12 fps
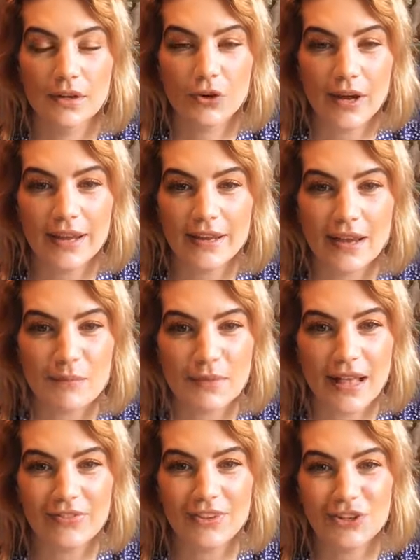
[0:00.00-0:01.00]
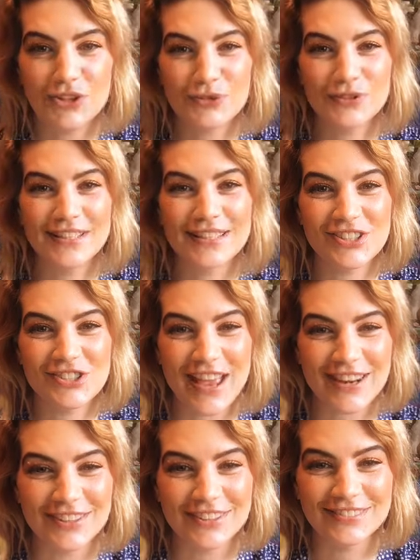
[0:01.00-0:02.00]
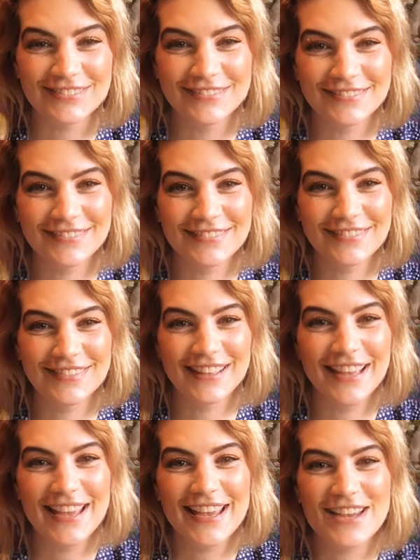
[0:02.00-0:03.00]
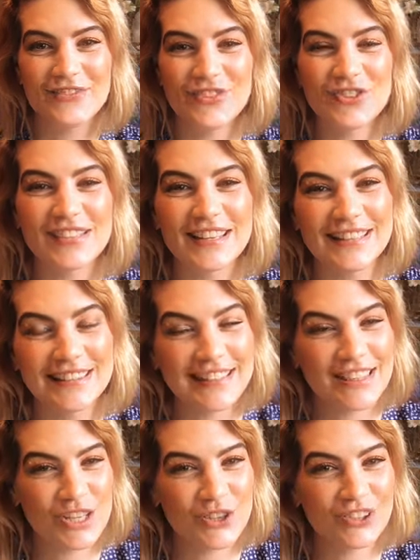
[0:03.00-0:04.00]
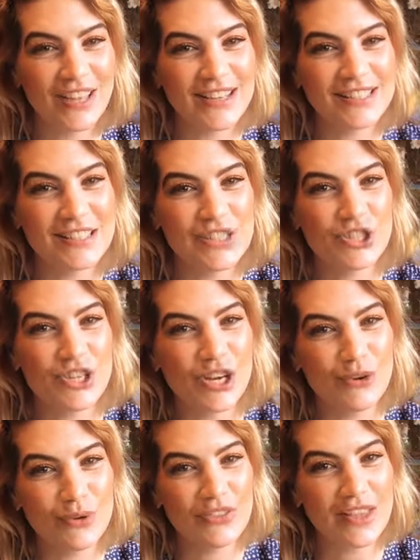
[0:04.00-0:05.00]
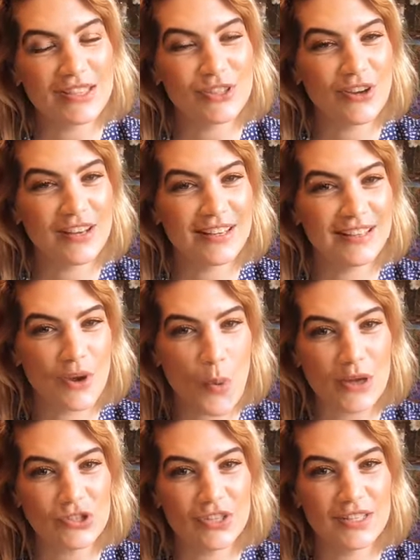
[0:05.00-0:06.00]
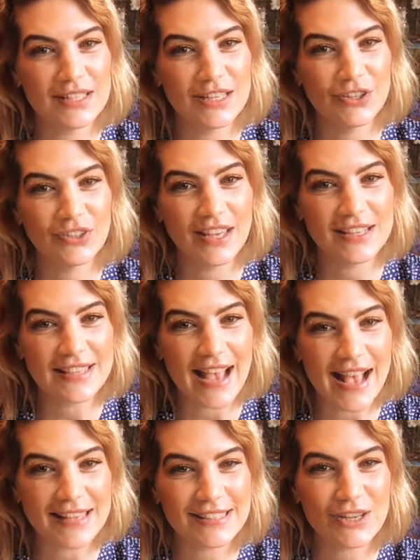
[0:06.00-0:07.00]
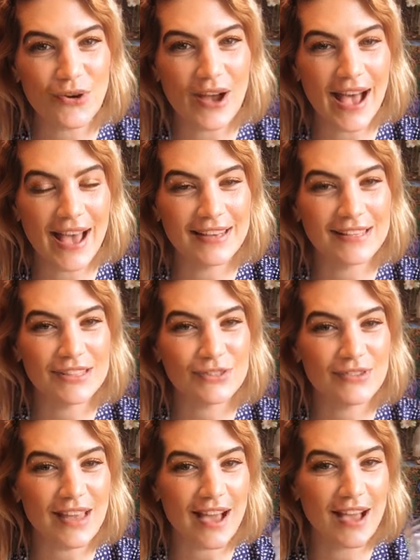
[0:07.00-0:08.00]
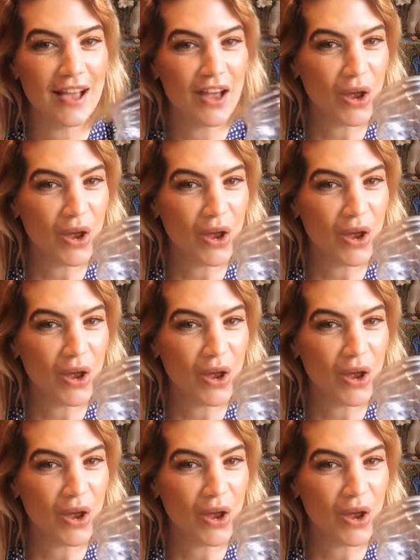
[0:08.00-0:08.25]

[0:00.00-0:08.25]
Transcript: Great, I'm glad that you read and channel. If there's anything that you'd like to share with us or any questions that you'd like to ask, go ahead and do that.